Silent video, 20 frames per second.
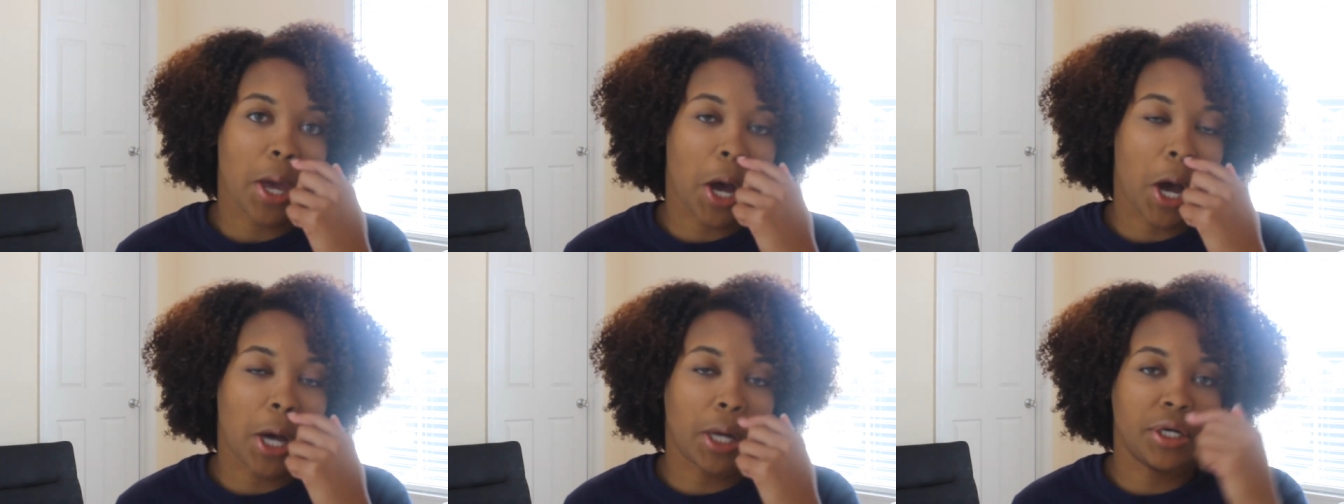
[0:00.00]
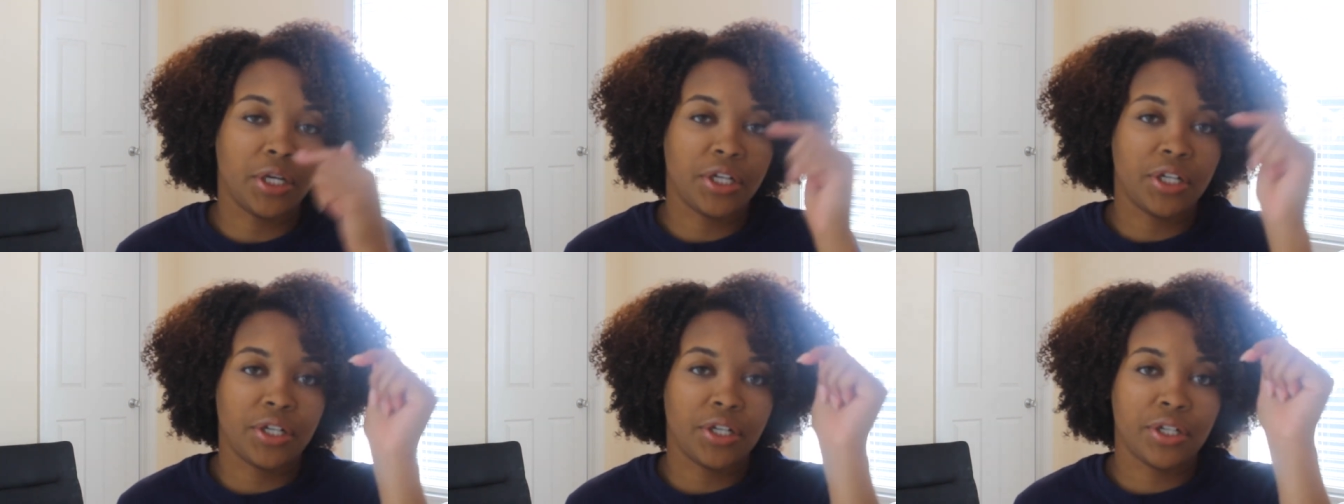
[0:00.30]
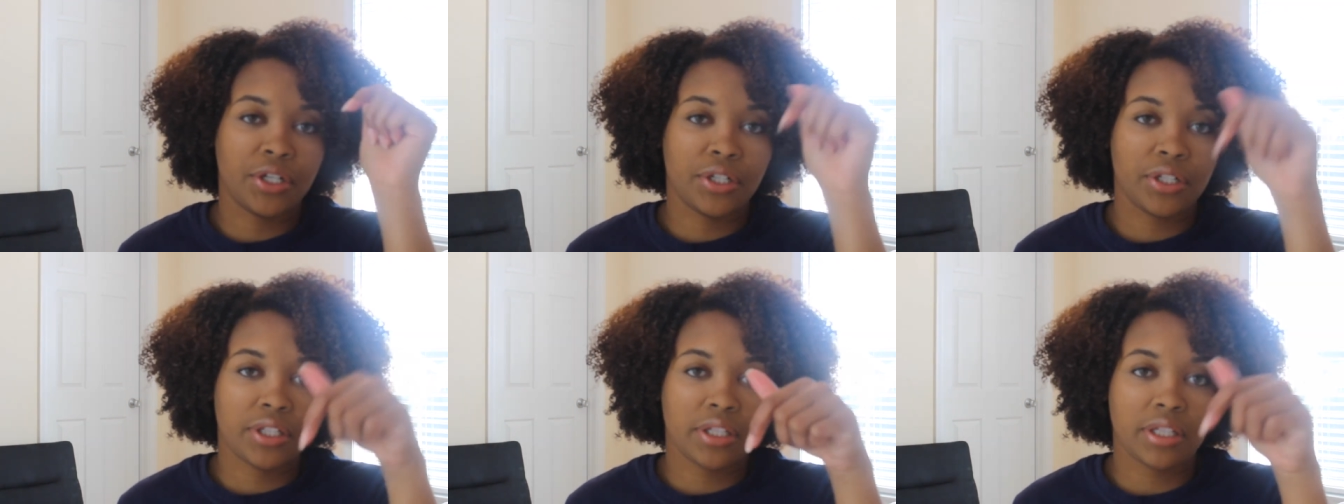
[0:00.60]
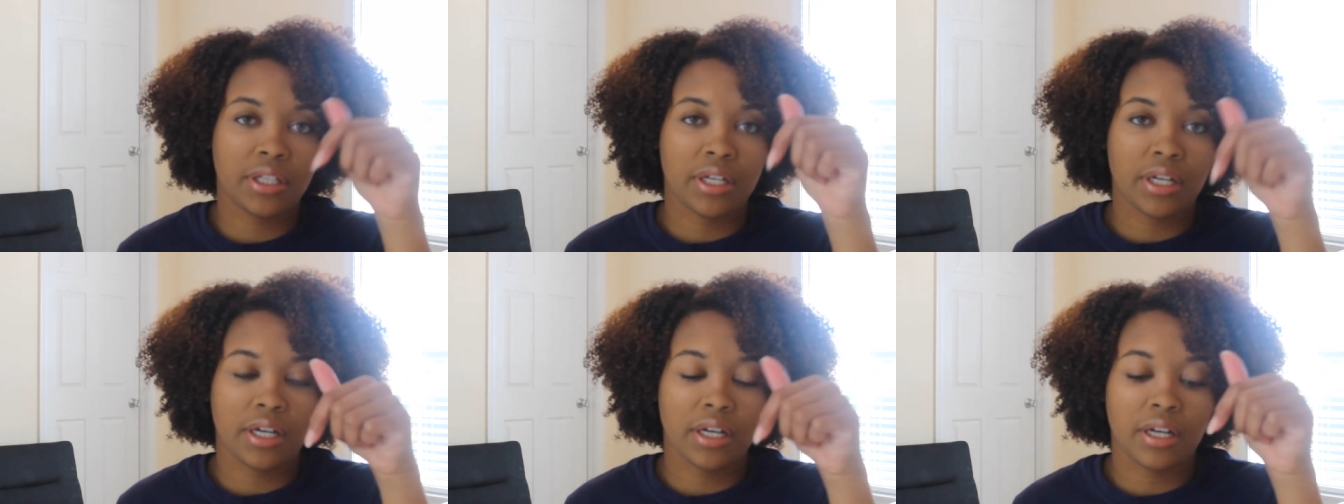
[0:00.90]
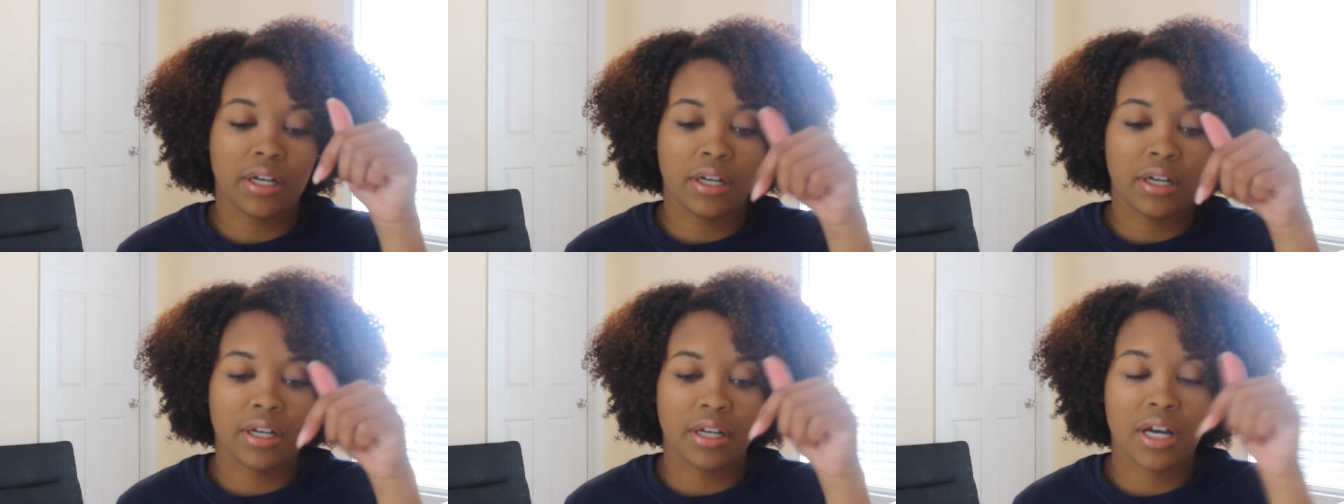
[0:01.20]
under the
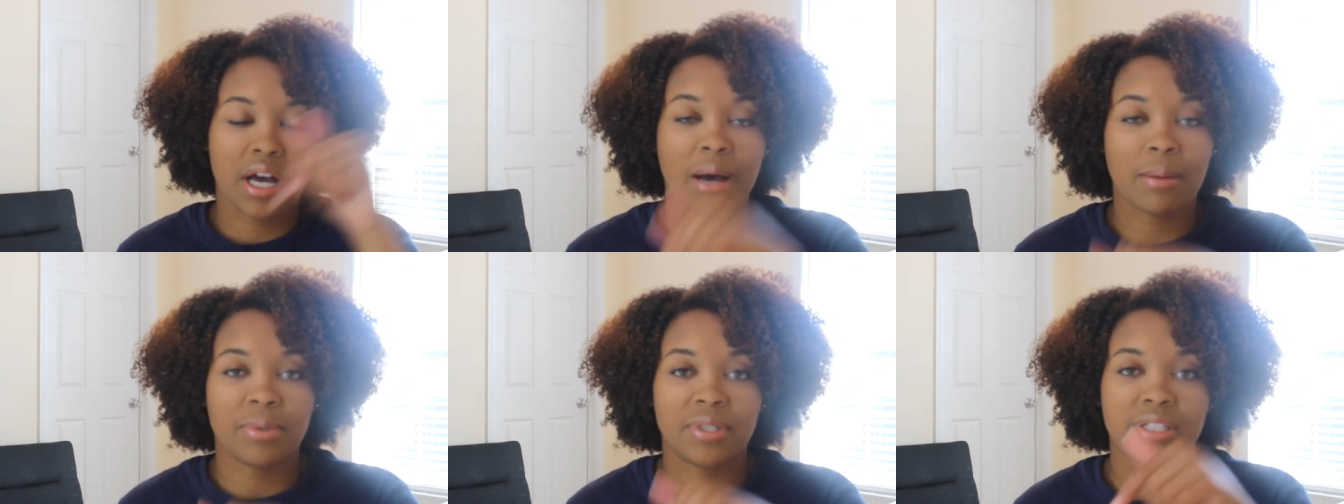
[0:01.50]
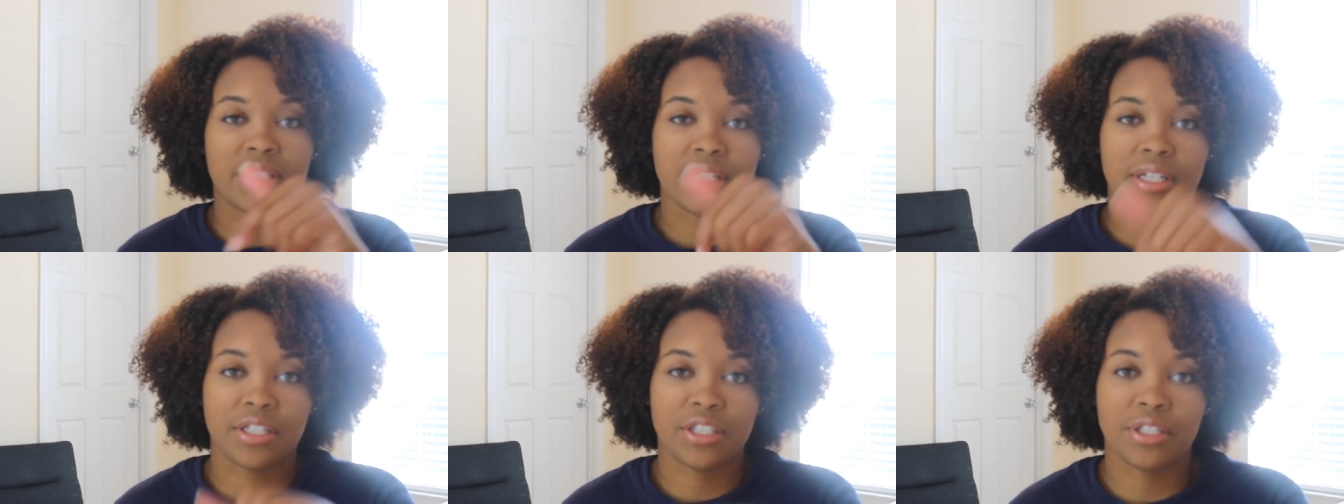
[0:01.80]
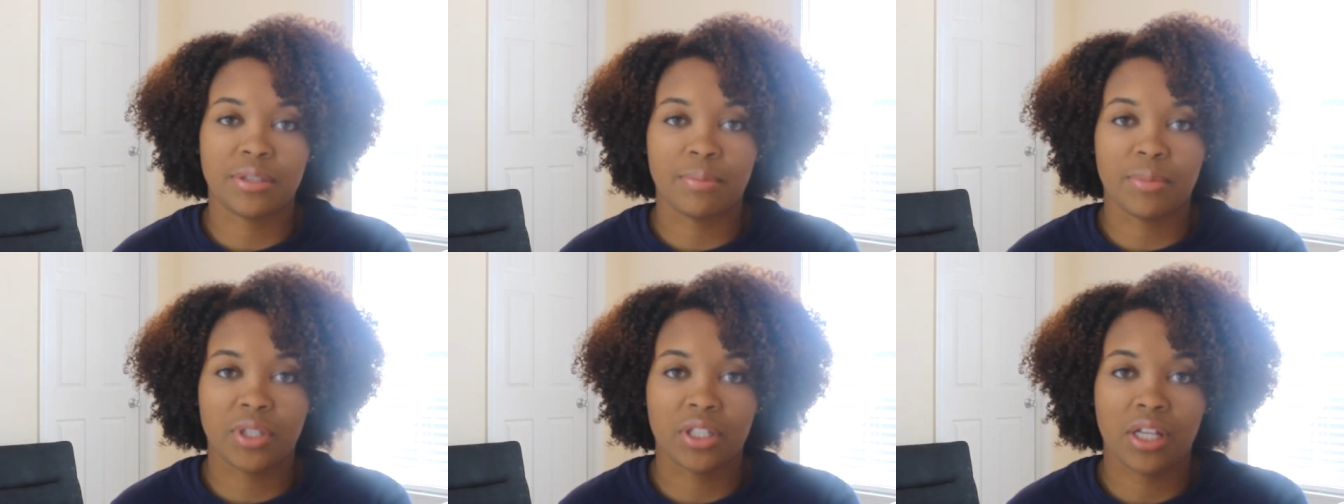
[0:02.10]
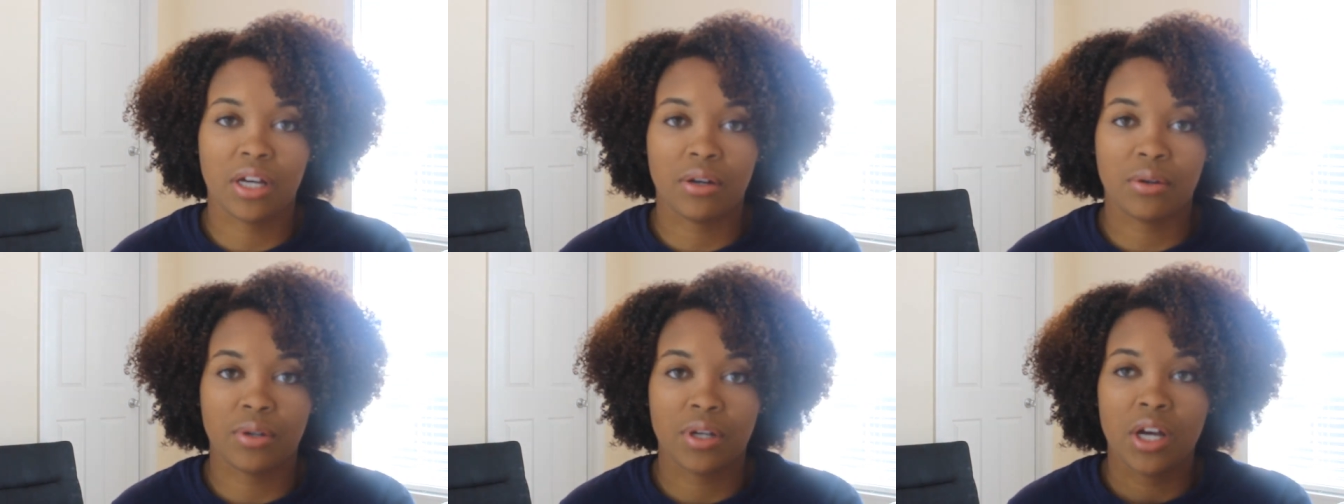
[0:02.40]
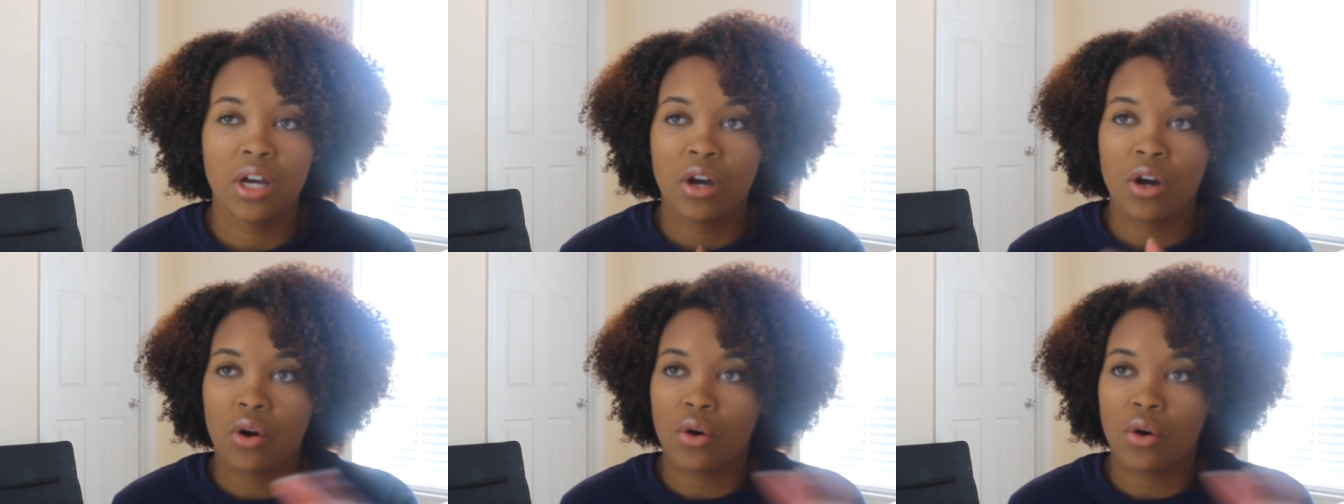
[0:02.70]
uh, comment section below